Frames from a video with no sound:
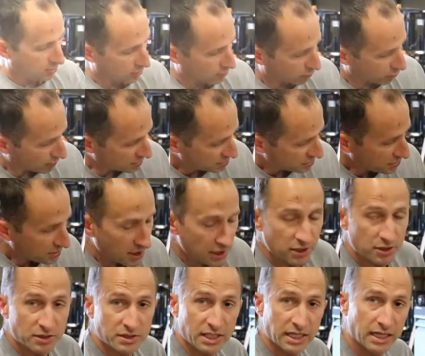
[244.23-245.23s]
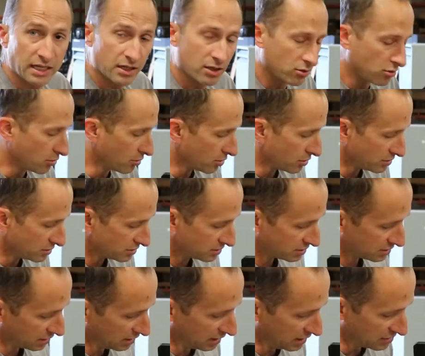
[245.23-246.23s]
Once you get your data cords
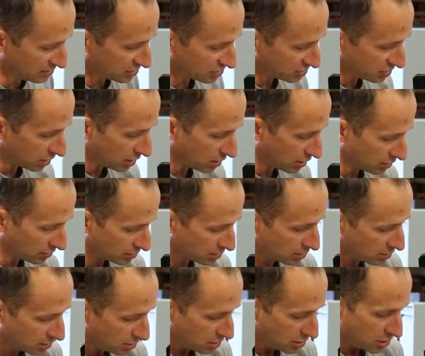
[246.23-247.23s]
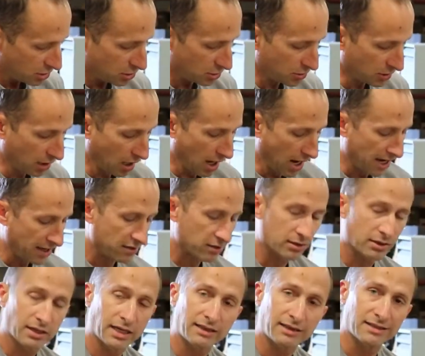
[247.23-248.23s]
installed, you can either
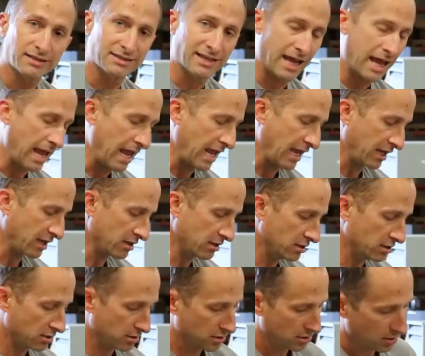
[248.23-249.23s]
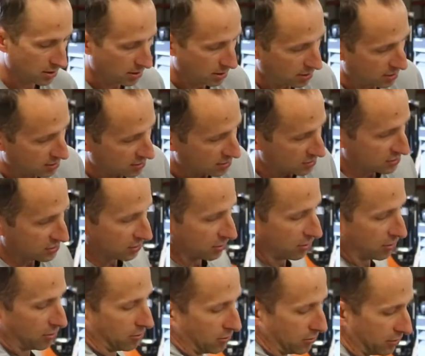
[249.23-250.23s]
let this hang
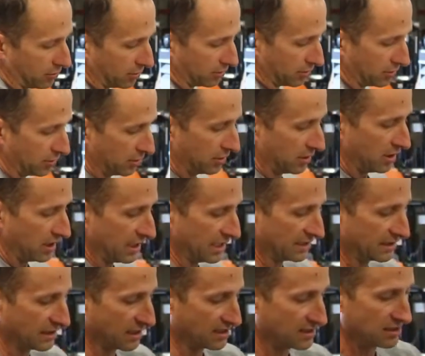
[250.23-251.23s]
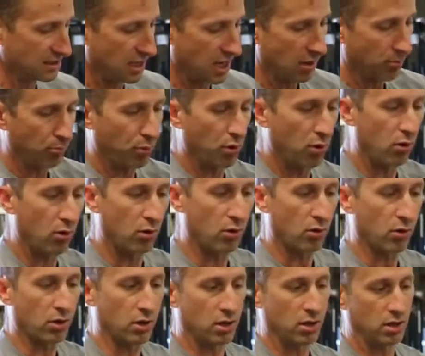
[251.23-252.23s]
so it does not
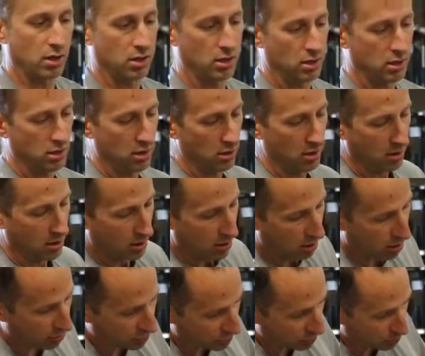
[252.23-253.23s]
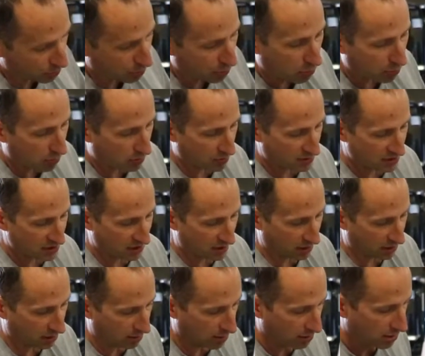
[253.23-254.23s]
pull on your ports
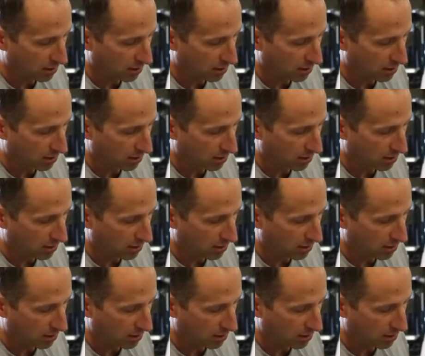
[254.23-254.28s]
here.